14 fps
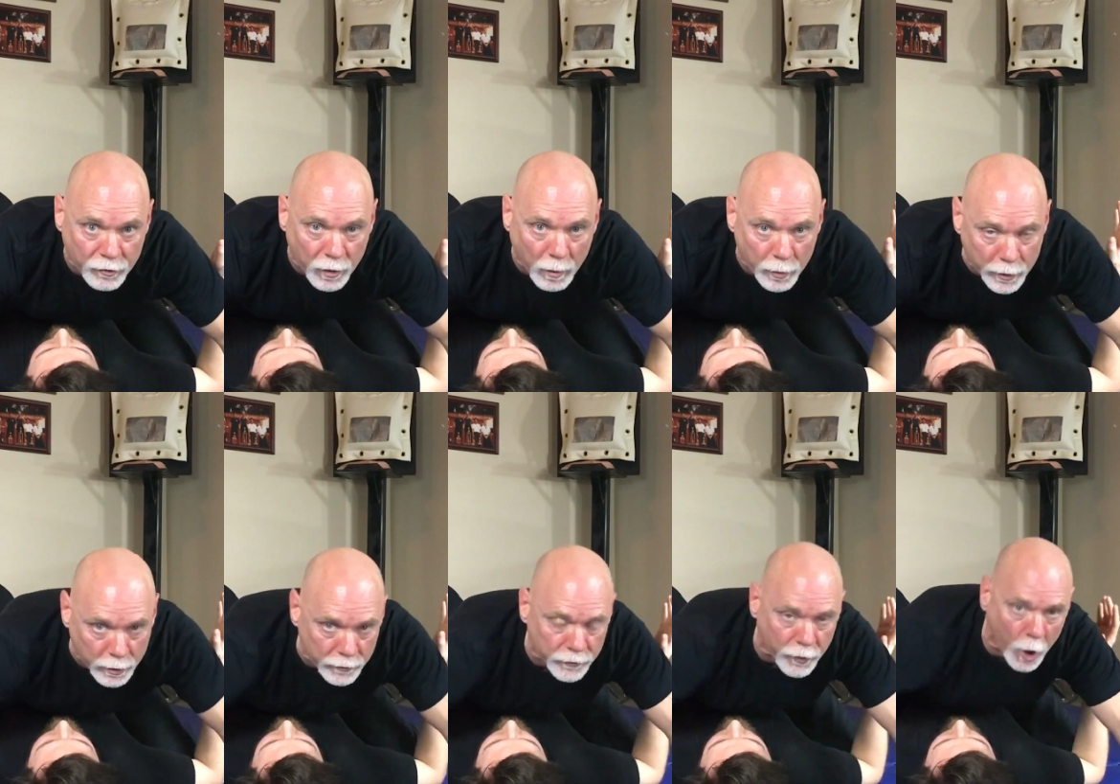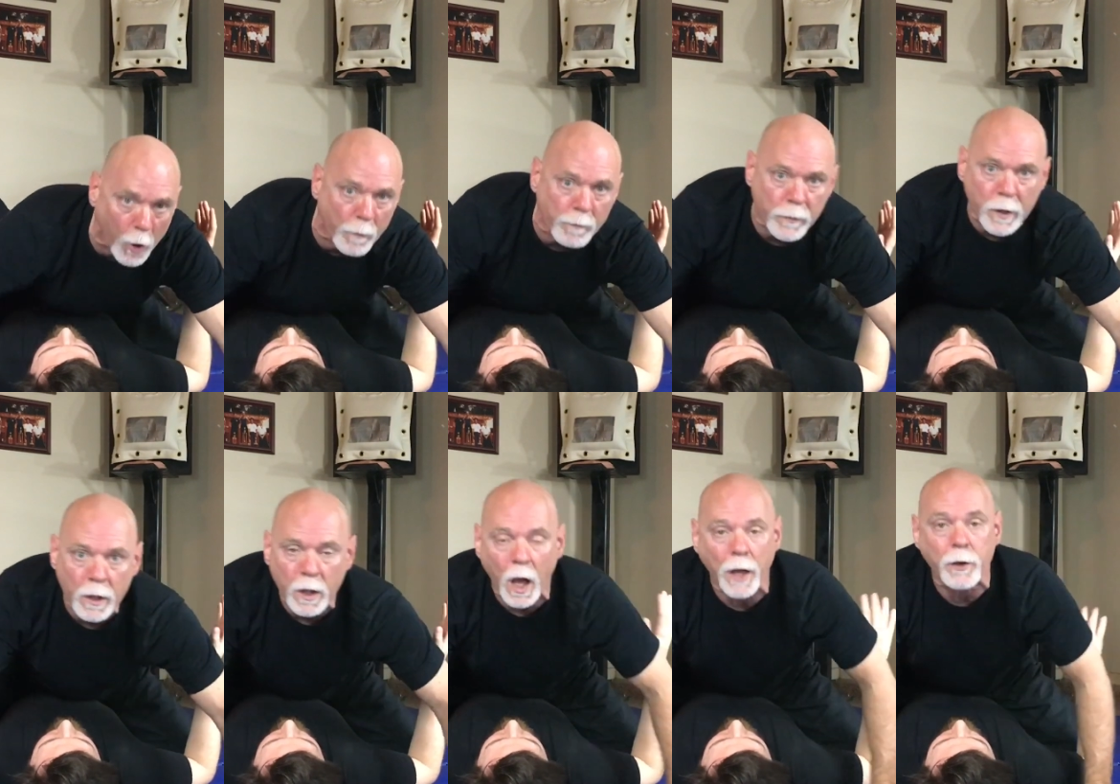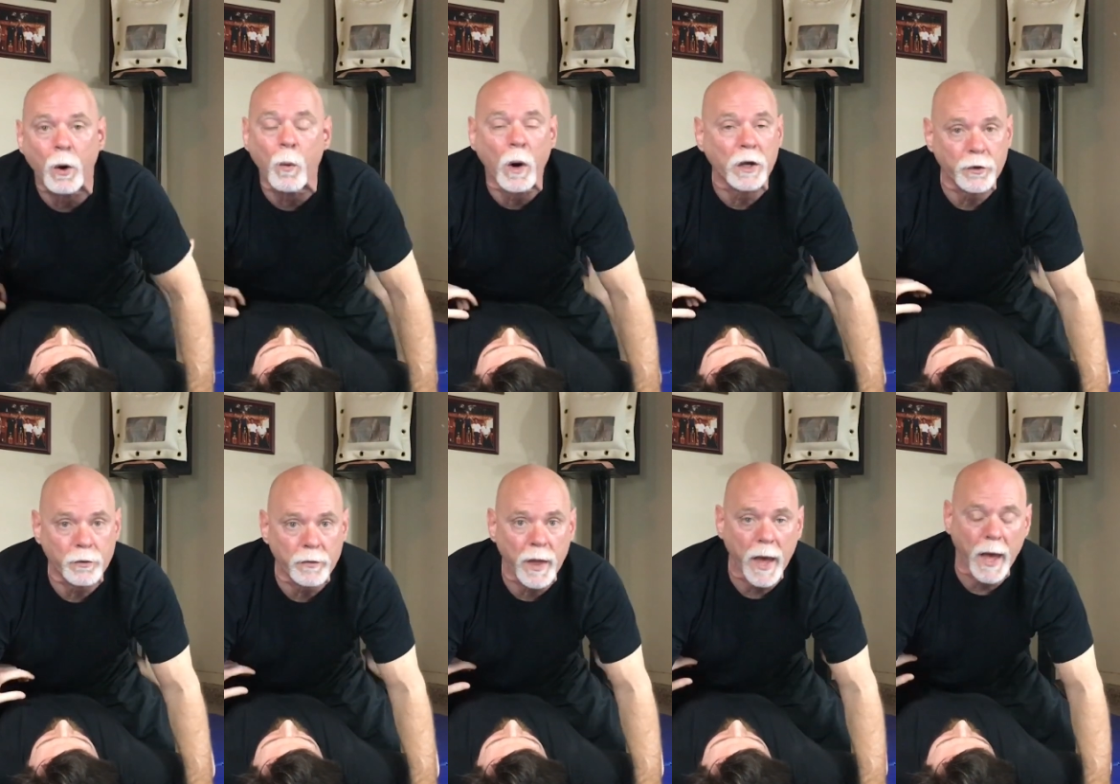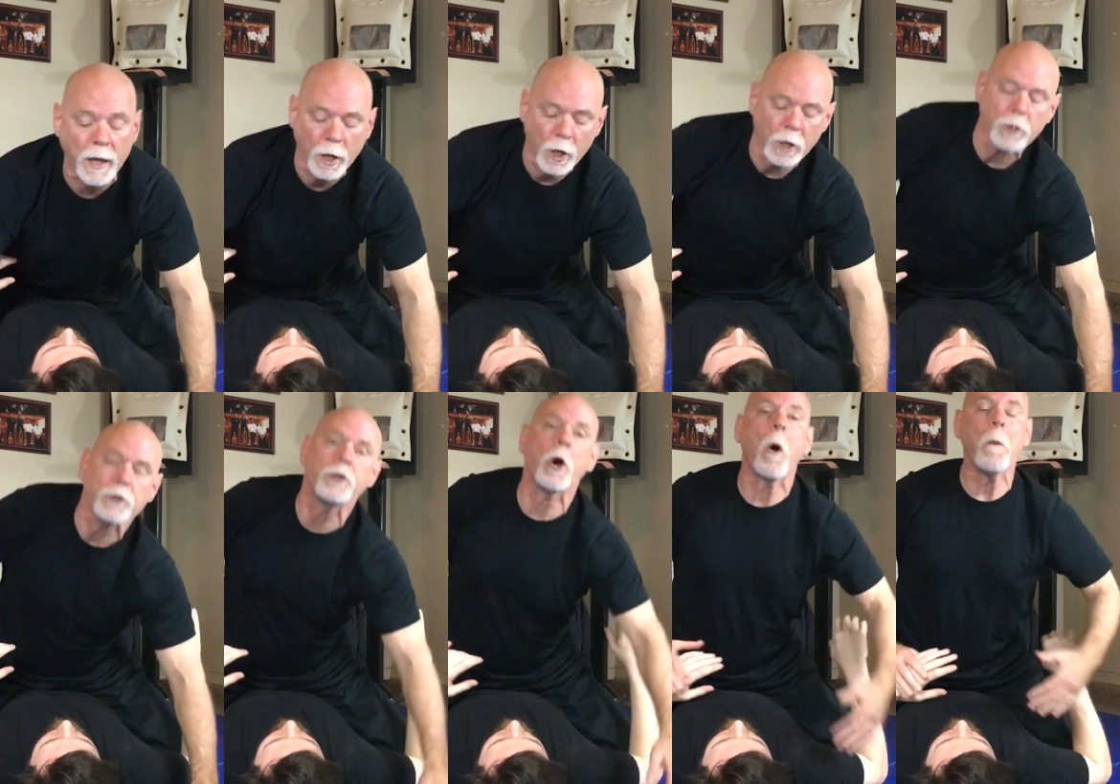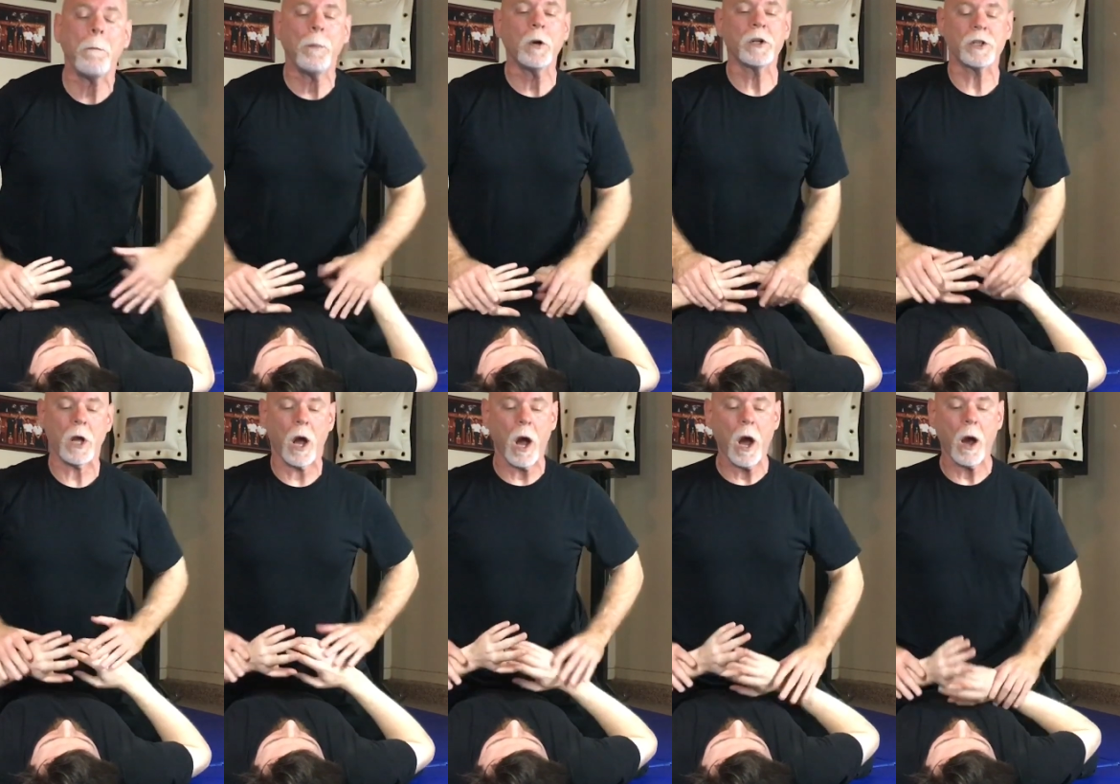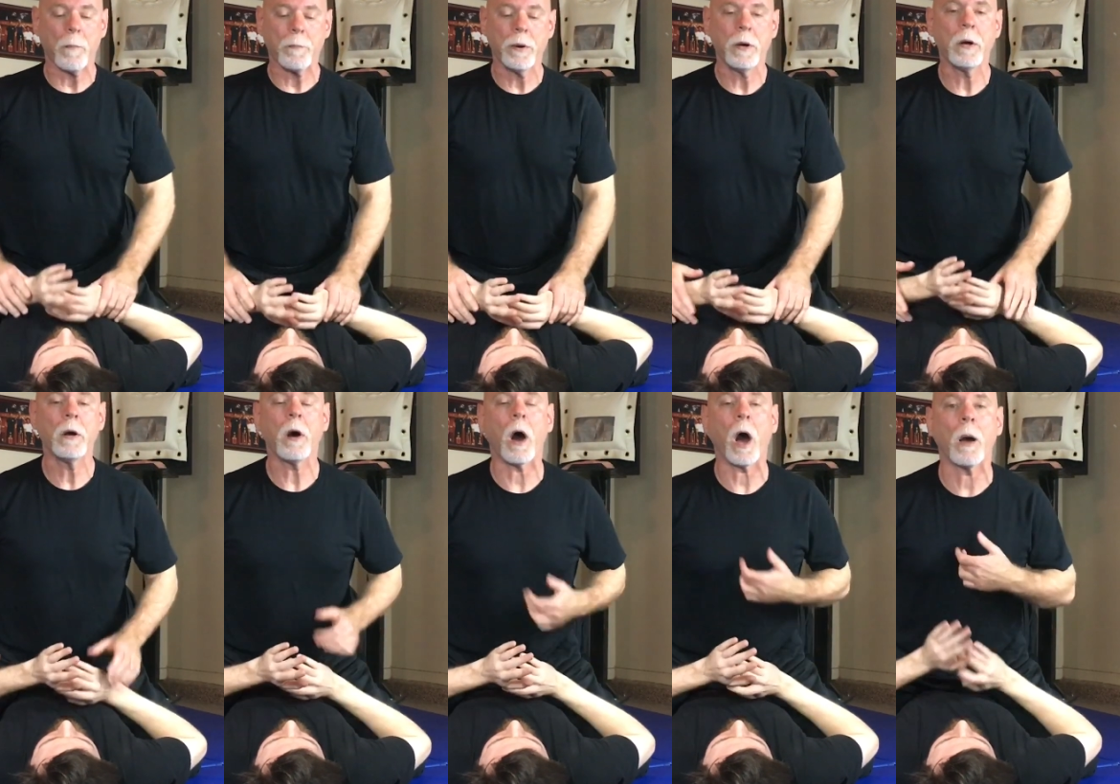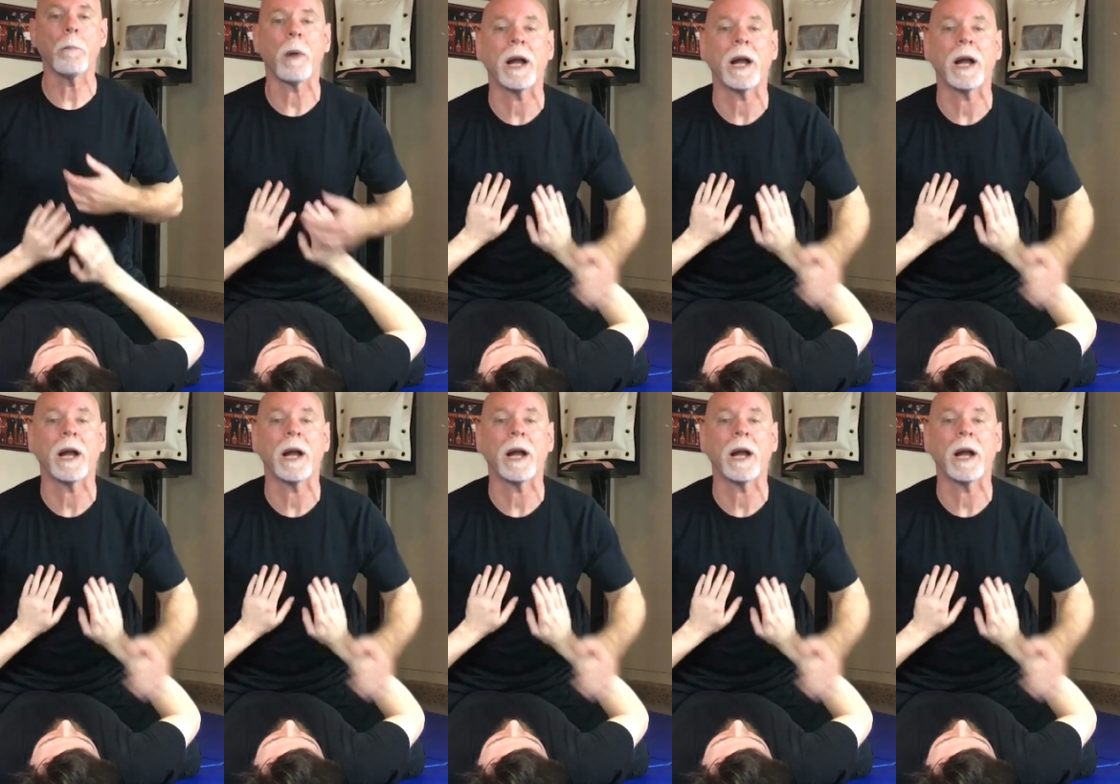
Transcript: trouble. So I don't want to do that. Don't push up on